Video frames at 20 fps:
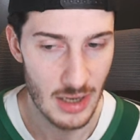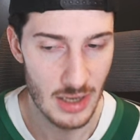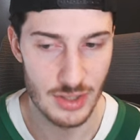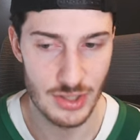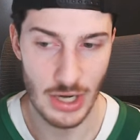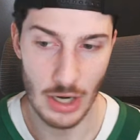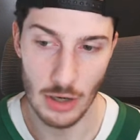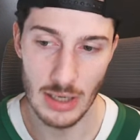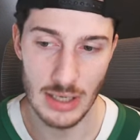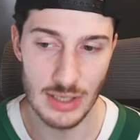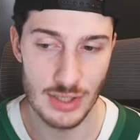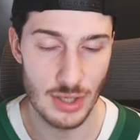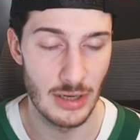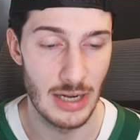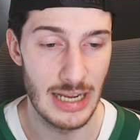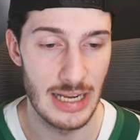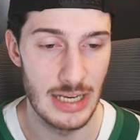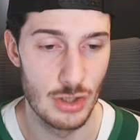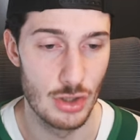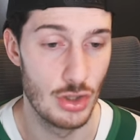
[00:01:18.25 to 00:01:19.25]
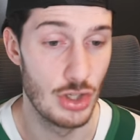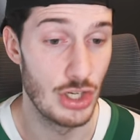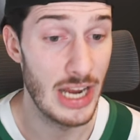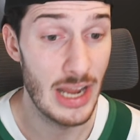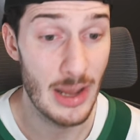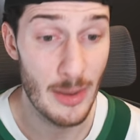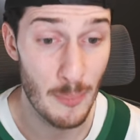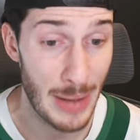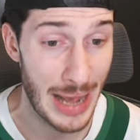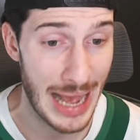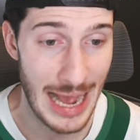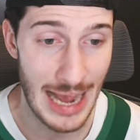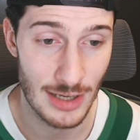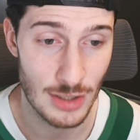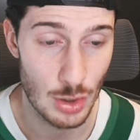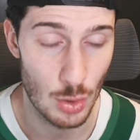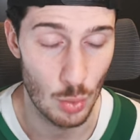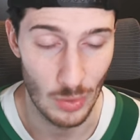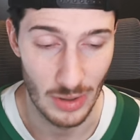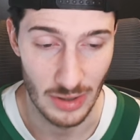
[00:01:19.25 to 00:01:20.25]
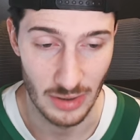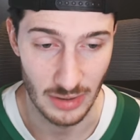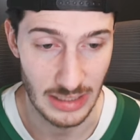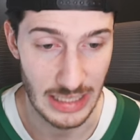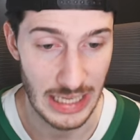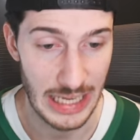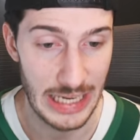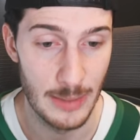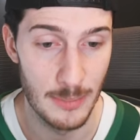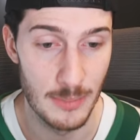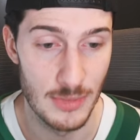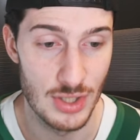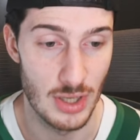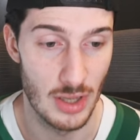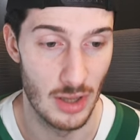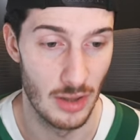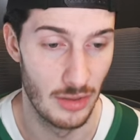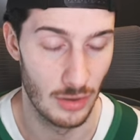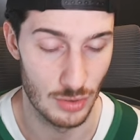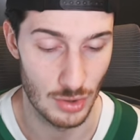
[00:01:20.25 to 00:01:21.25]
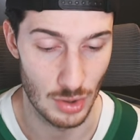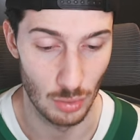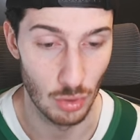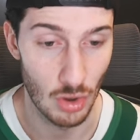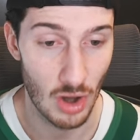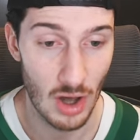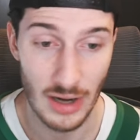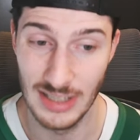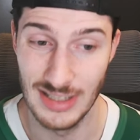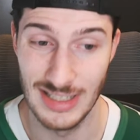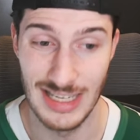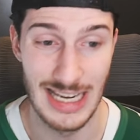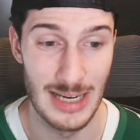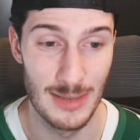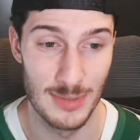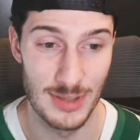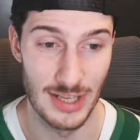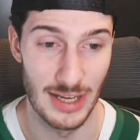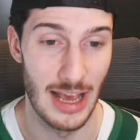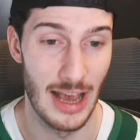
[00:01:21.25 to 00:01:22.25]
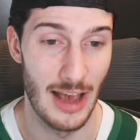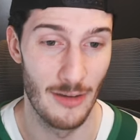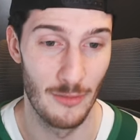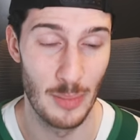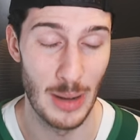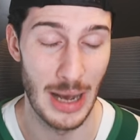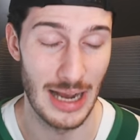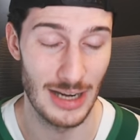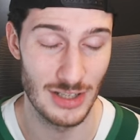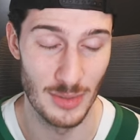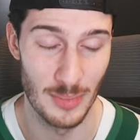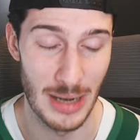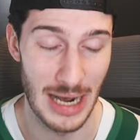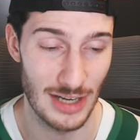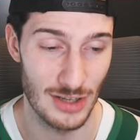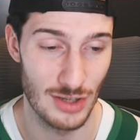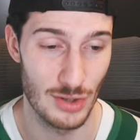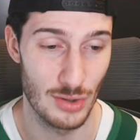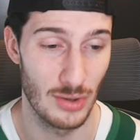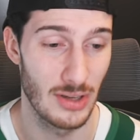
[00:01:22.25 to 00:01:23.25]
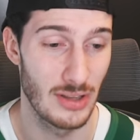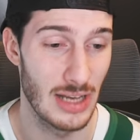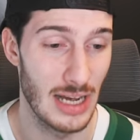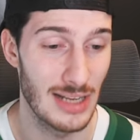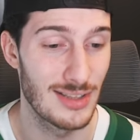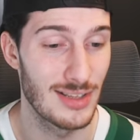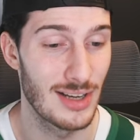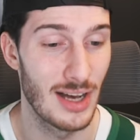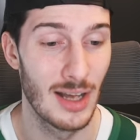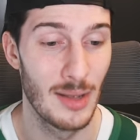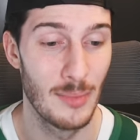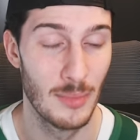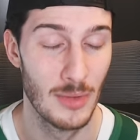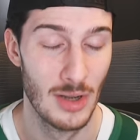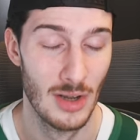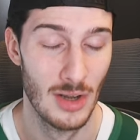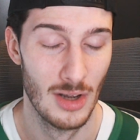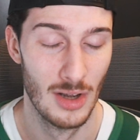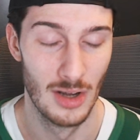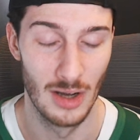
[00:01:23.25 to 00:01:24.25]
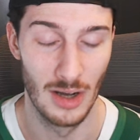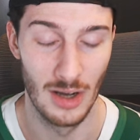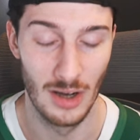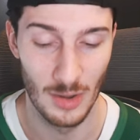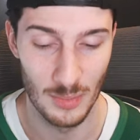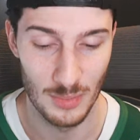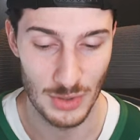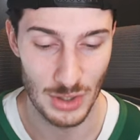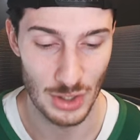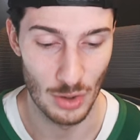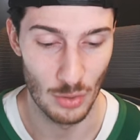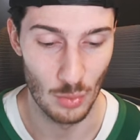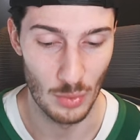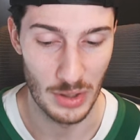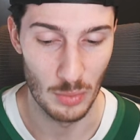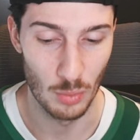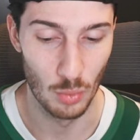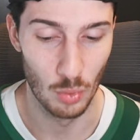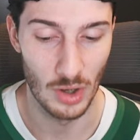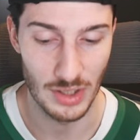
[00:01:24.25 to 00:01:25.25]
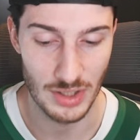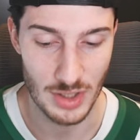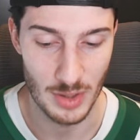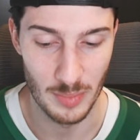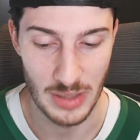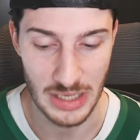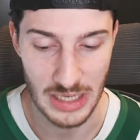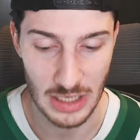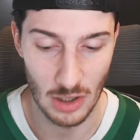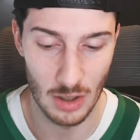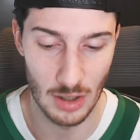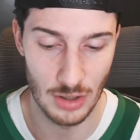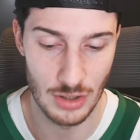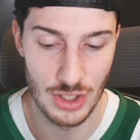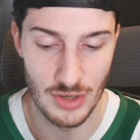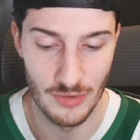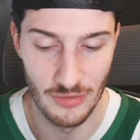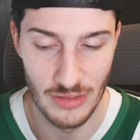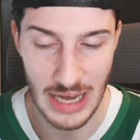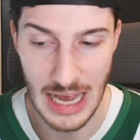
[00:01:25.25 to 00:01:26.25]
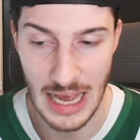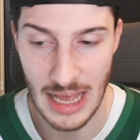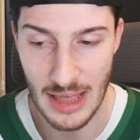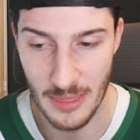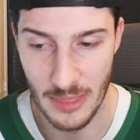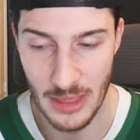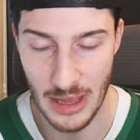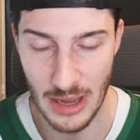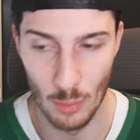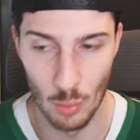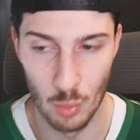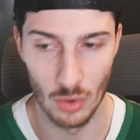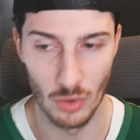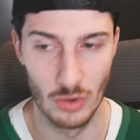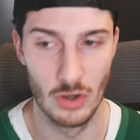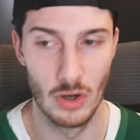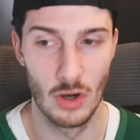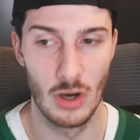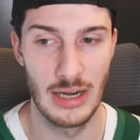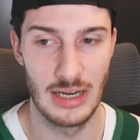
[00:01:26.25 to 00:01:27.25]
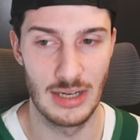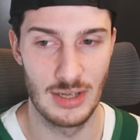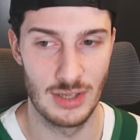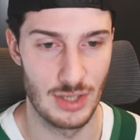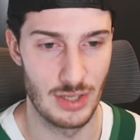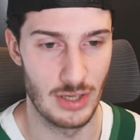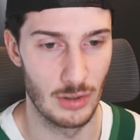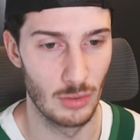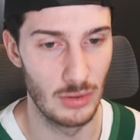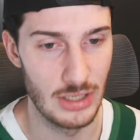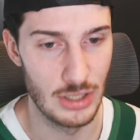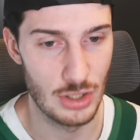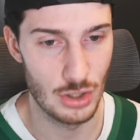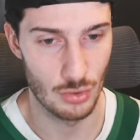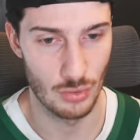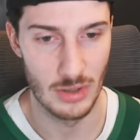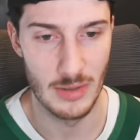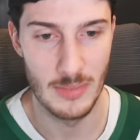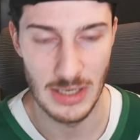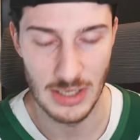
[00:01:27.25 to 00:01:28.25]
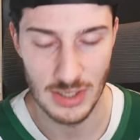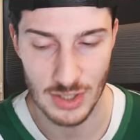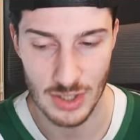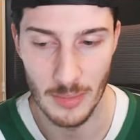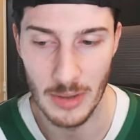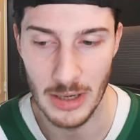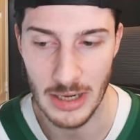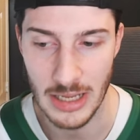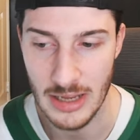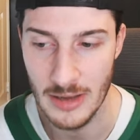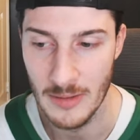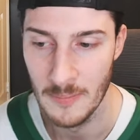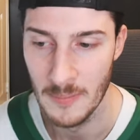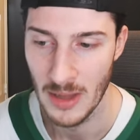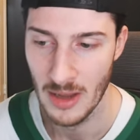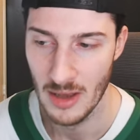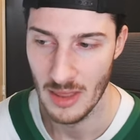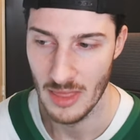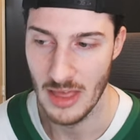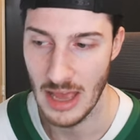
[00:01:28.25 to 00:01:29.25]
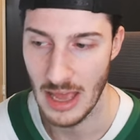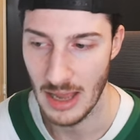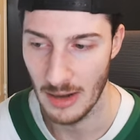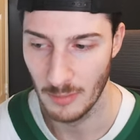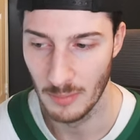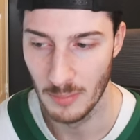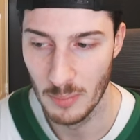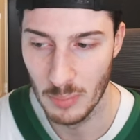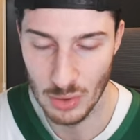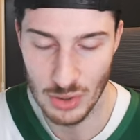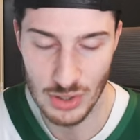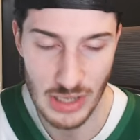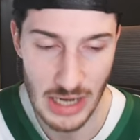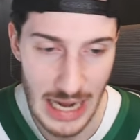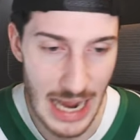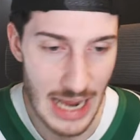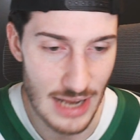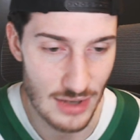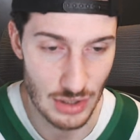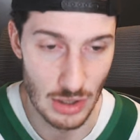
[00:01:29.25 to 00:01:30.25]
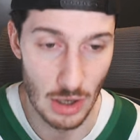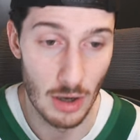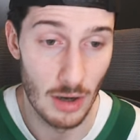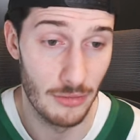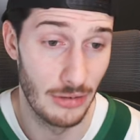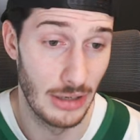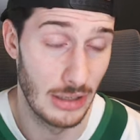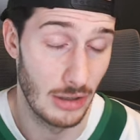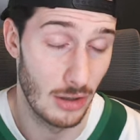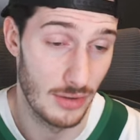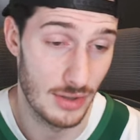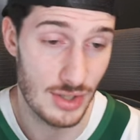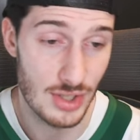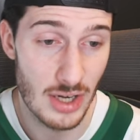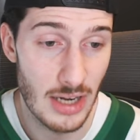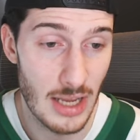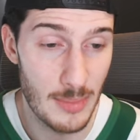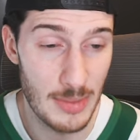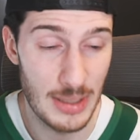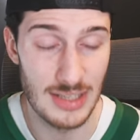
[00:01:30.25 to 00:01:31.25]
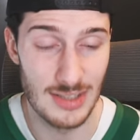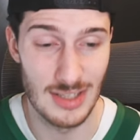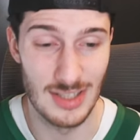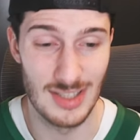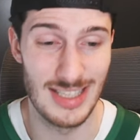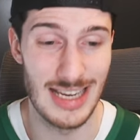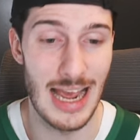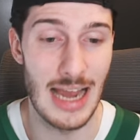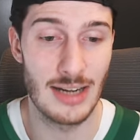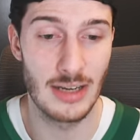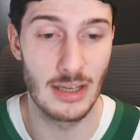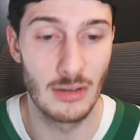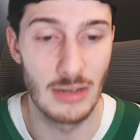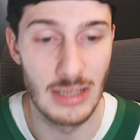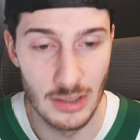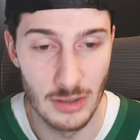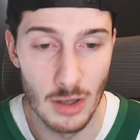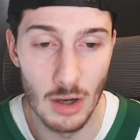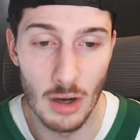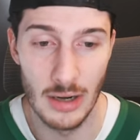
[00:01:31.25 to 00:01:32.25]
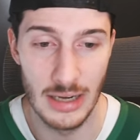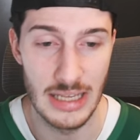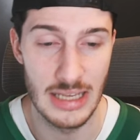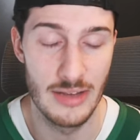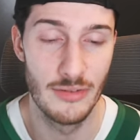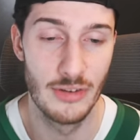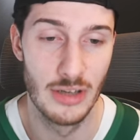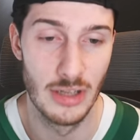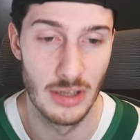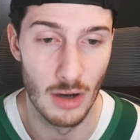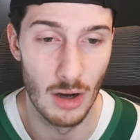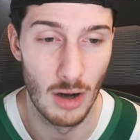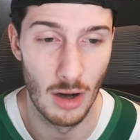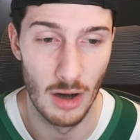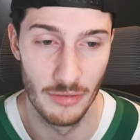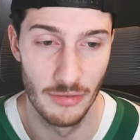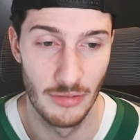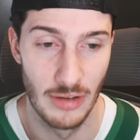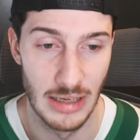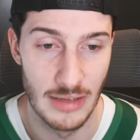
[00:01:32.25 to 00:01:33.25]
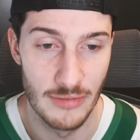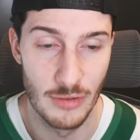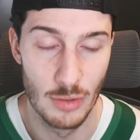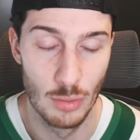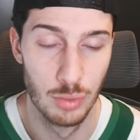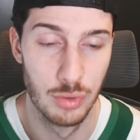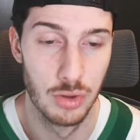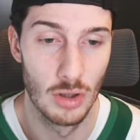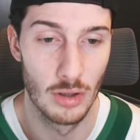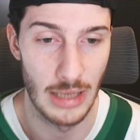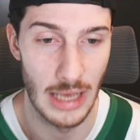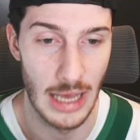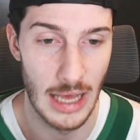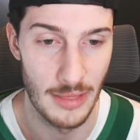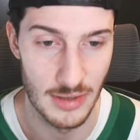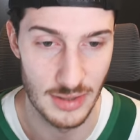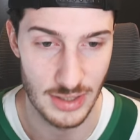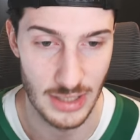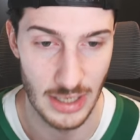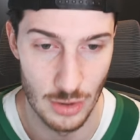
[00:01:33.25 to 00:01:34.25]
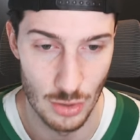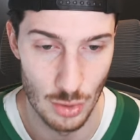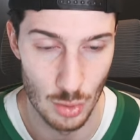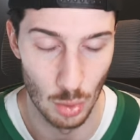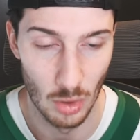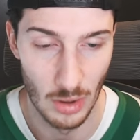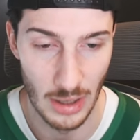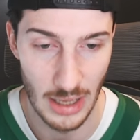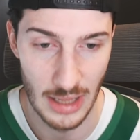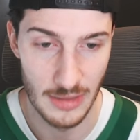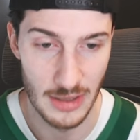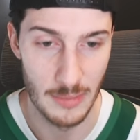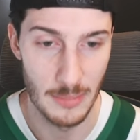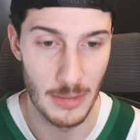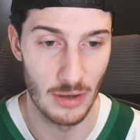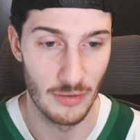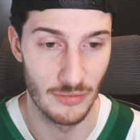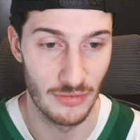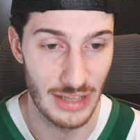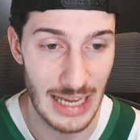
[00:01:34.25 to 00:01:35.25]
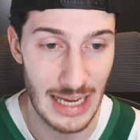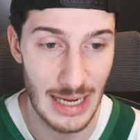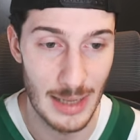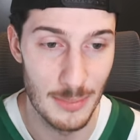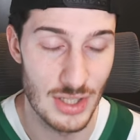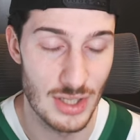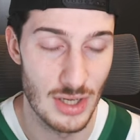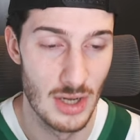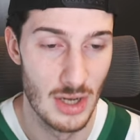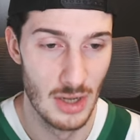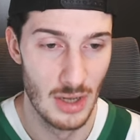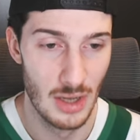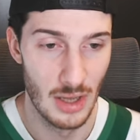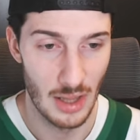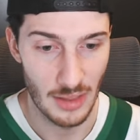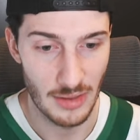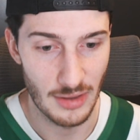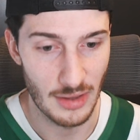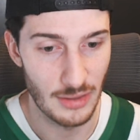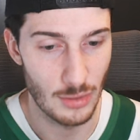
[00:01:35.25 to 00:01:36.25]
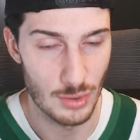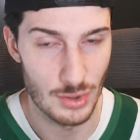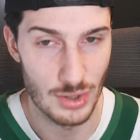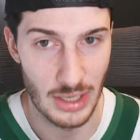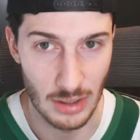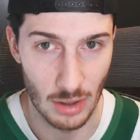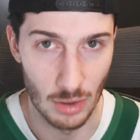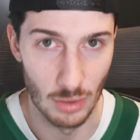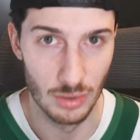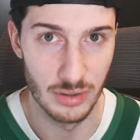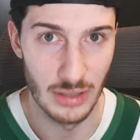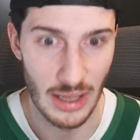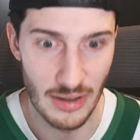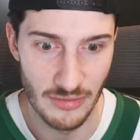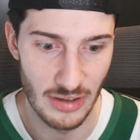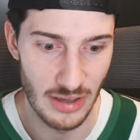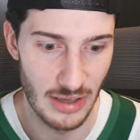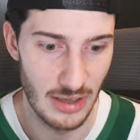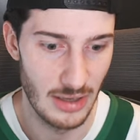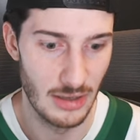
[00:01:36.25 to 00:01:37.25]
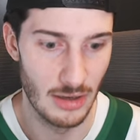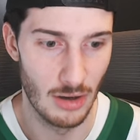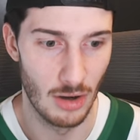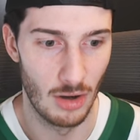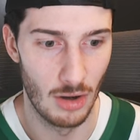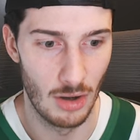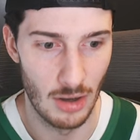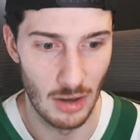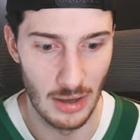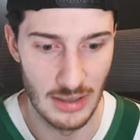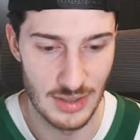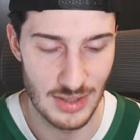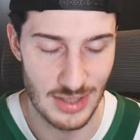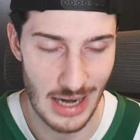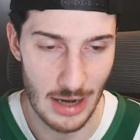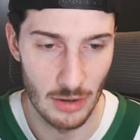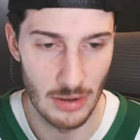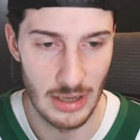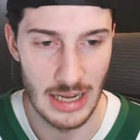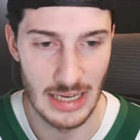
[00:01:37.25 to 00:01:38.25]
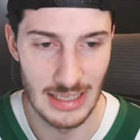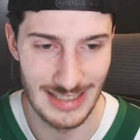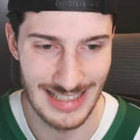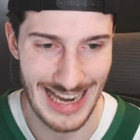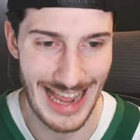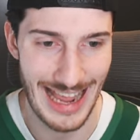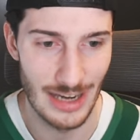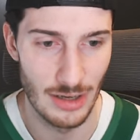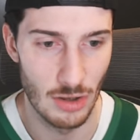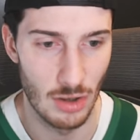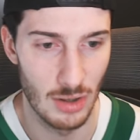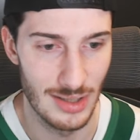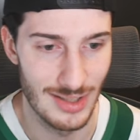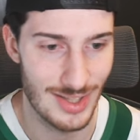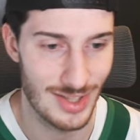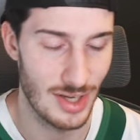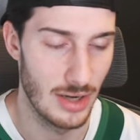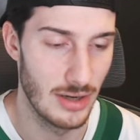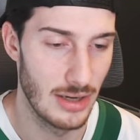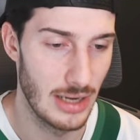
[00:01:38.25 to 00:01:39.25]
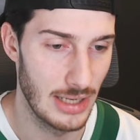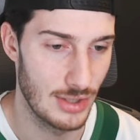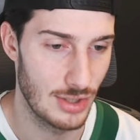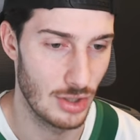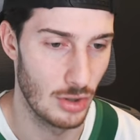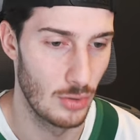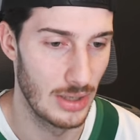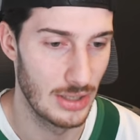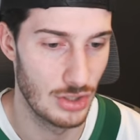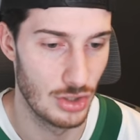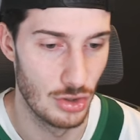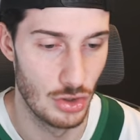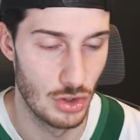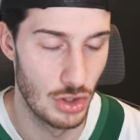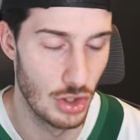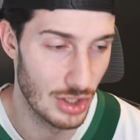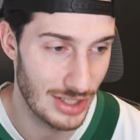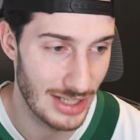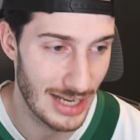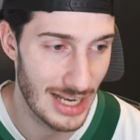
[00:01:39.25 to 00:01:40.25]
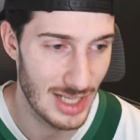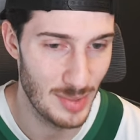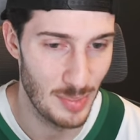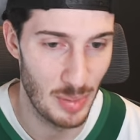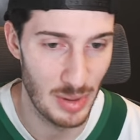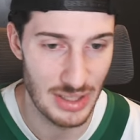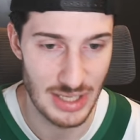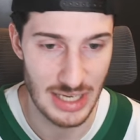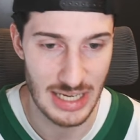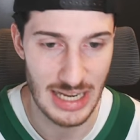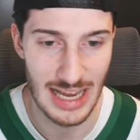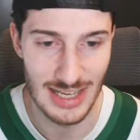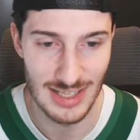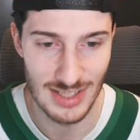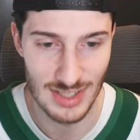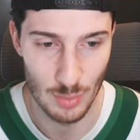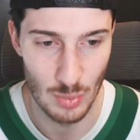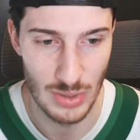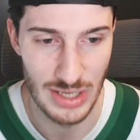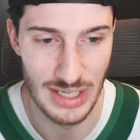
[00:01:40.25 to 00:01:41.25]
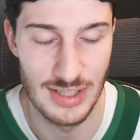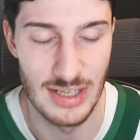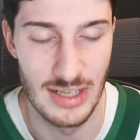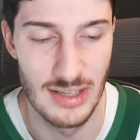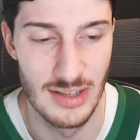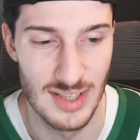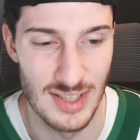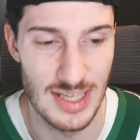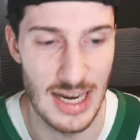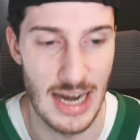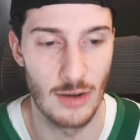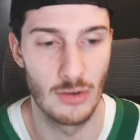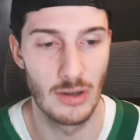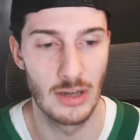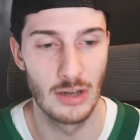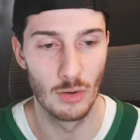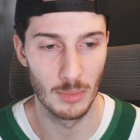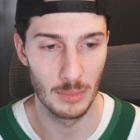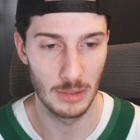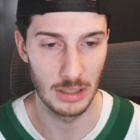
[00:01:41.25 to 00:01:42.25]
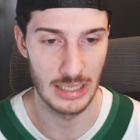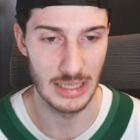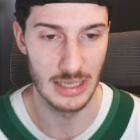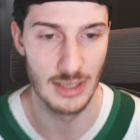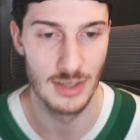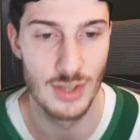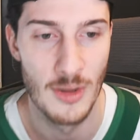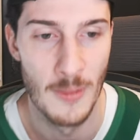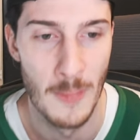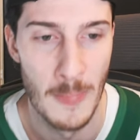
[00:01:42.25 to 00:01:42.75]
Saturday, Sunday is jam packed with games. There's a lot of teams that have back to backs during that time. Um, so we want to be conscious of that, that we're not necessarily streaming somebody that per se has an off night on the Sunday because it's technically not even an off night if you look at the schedule and the amount of games. I think there's like 11 on Saturday and 10 on Sunday. So it's just as busy as we see the Saturday normally is.